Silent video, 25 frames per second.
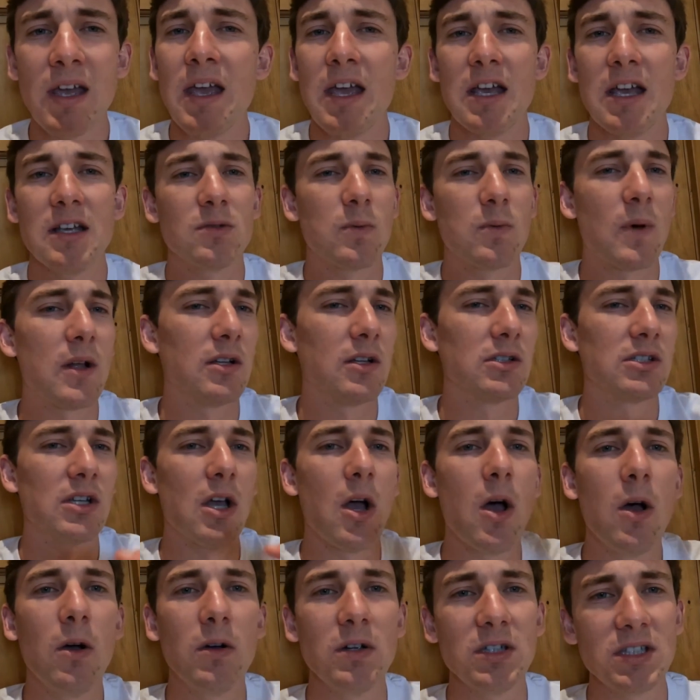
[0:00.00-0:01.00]
as well as a
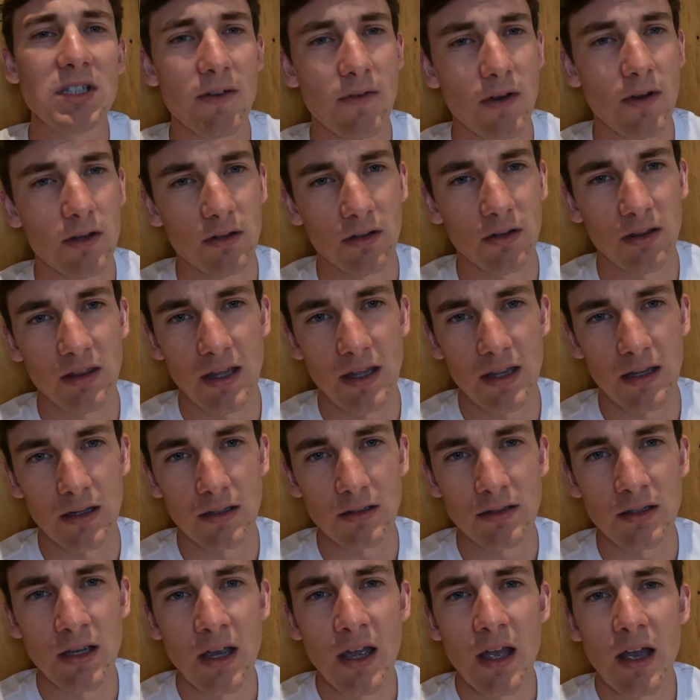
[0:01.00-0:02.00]
host of other
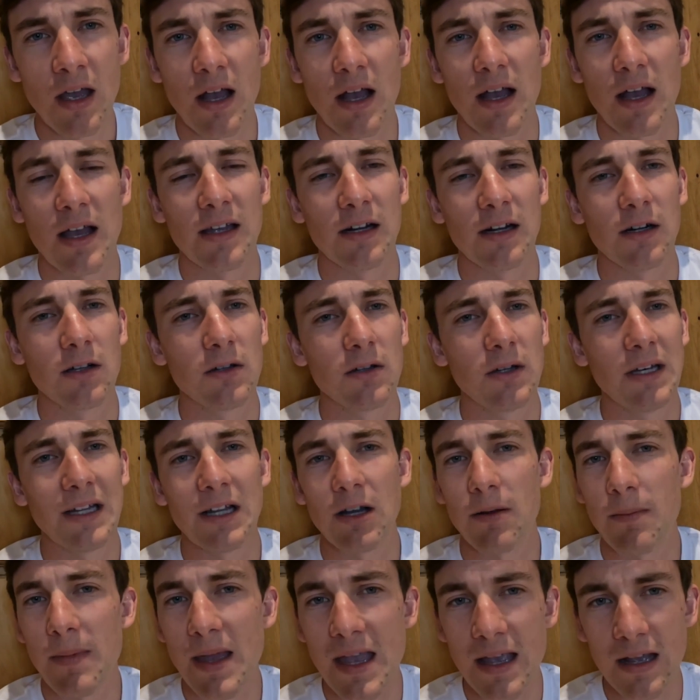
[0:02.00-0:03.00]
things, including
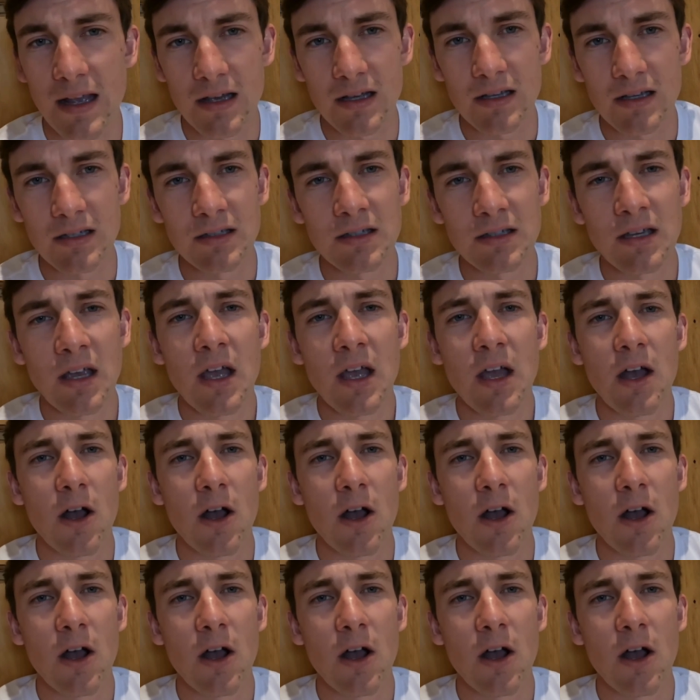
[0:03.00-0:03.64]
omegas,